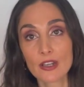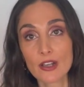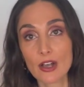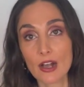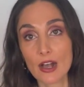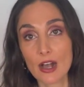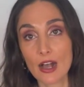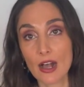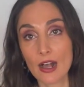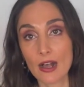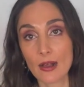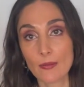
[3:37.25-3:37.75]

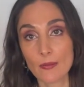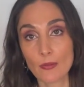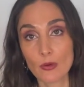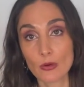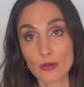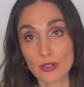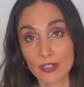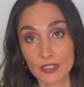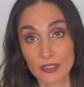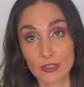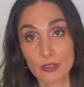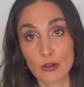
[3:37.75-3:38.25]
or
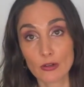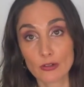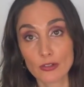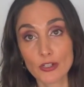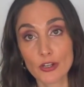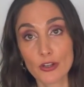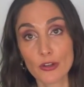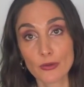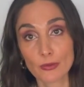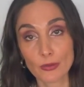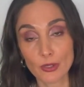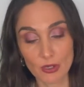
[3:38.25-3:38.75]
in a
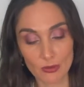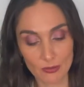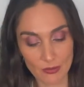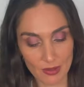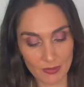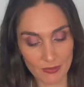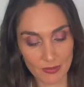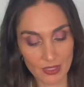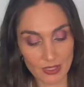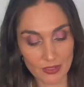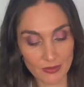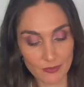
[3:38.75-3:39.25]
long-term
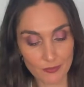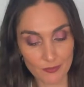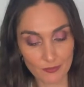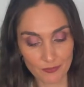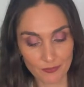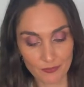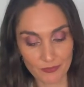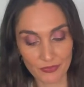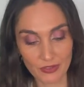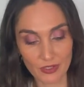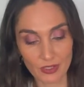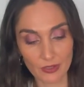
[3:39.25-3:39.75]
commitment,
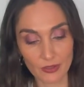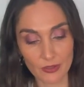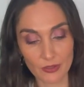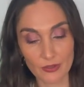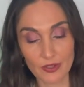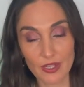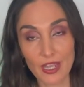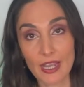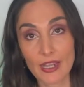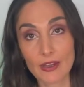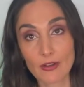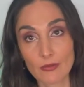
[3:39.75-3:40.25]

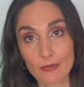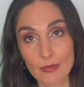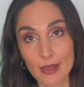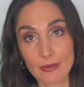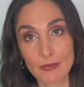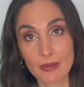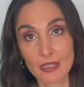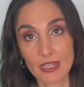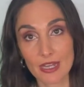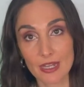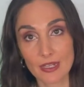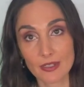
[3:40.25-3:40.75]
okay? Or
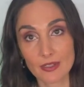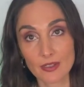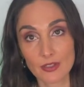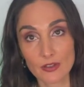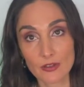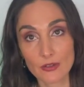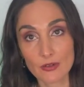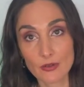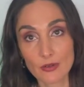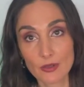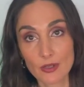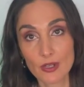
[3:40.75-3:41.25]
maybe that's
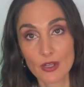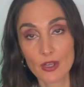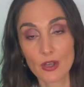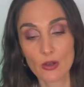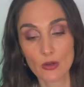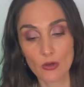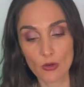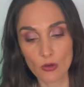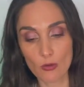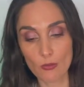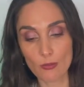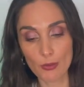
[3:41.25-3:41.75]
you
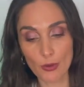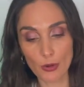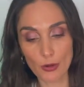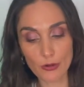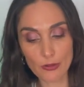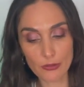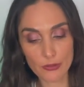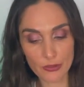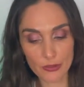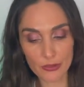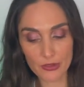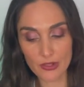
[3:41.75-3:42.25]
or
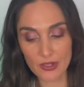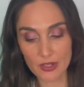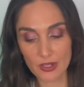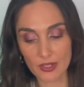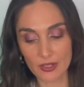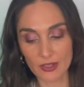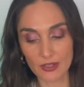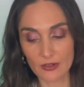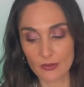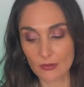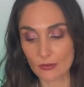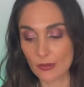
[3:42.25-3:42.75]
both,
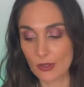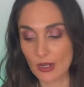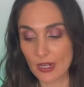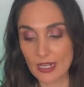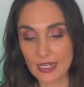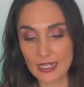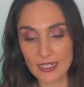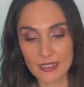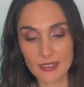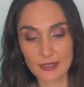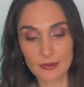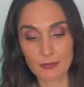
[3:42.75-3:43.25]

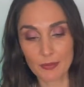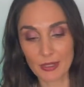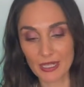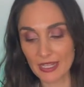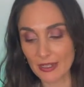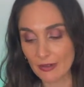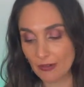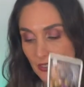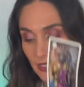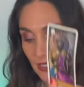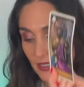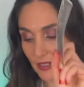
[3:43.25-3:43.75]
right? But
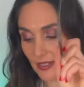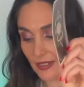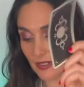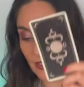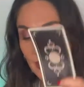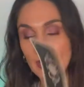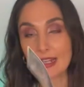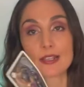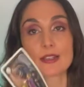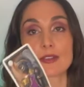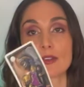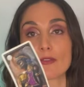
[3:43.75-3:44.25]
there is a
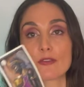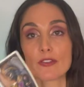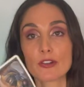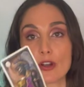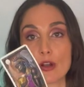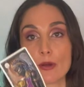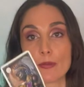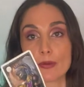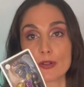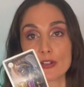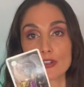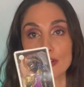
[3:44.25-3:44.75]
sense of an
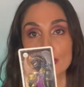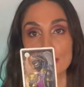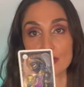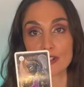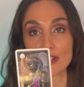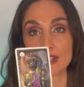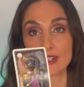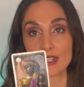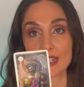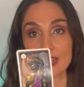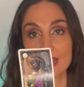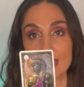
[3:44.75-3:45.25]

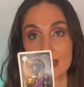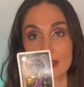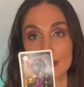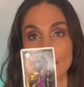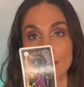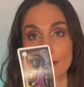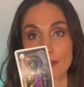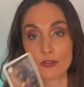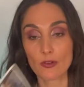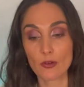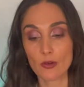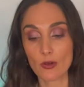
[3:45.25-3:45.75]
opportunity here
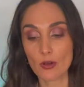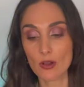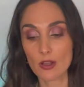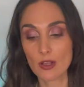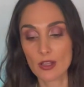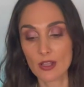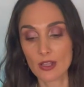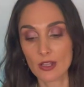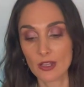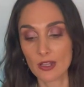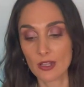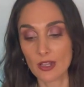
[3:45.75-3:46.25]
for
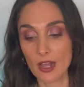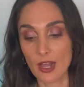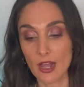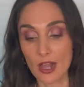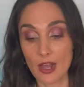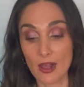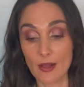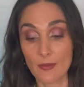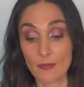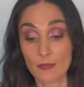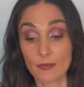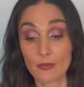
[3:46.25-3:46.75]

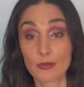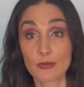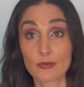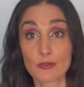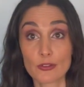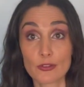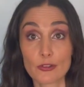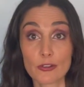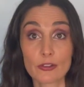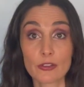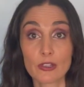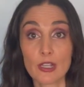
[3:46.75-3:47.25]

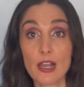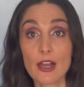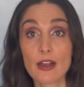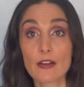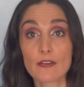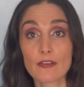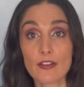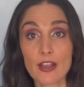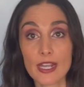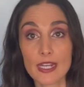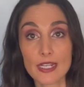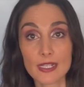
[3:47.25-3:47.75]
true
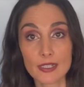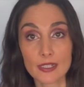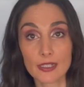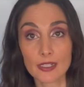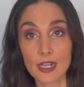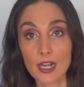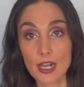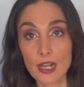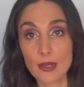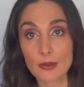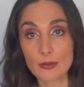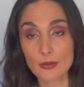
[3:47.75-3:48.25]
love, Ace of
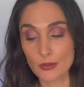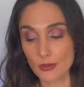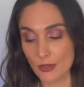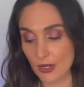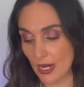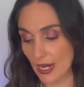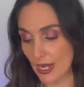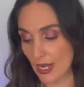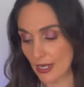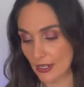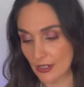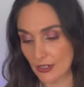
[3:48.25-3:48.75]
Cups,
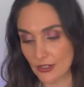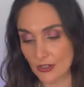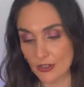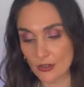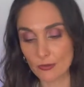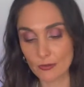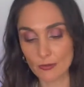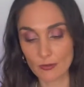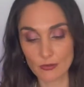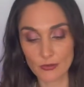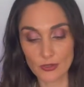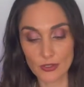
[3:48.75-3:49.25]
right? And
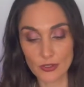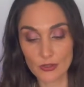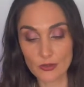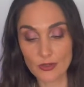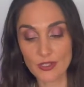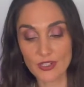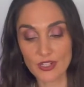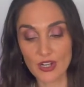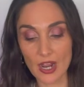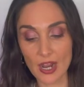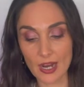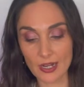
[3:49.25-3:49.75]
a new
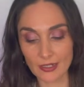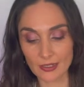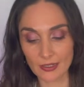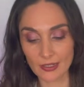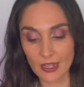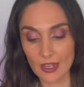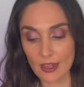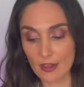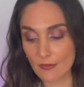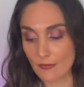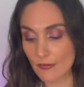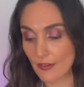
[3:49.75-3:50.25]
start in
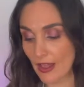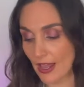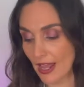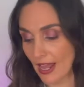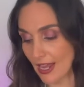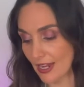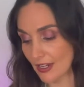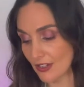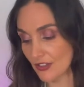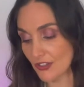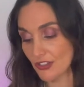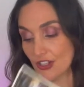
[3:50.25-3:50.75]
love,
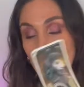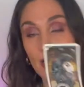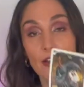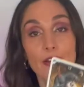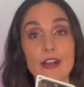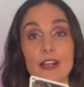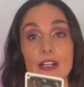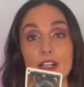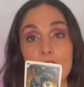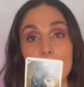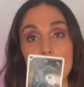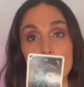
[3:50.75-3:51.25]
and
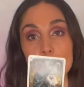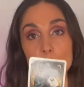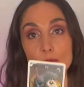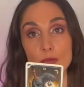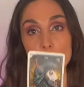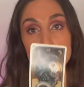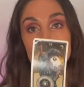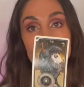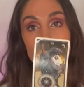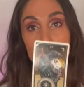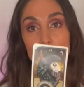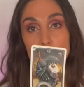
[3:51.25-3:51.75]
Chariot card
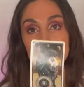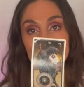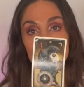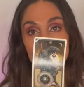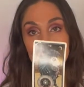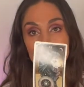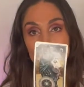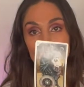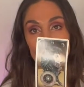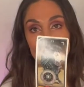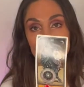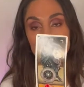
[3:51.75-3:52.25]
moving
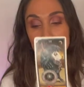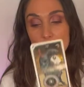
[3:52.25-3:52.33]
forward.